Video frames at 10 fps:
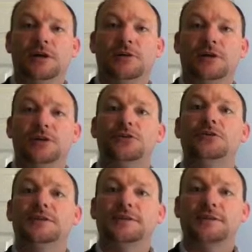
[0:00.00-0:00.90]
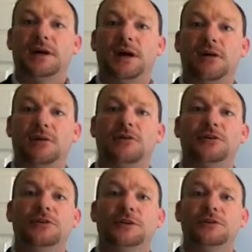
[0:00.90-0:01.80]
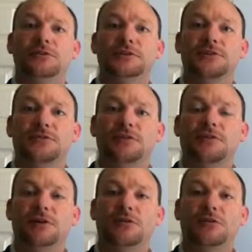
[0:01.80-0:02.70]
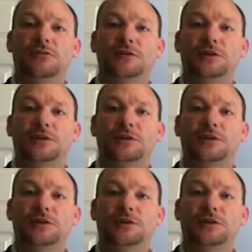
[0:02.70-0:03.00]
You can do this in the hall, you can do this on the phone,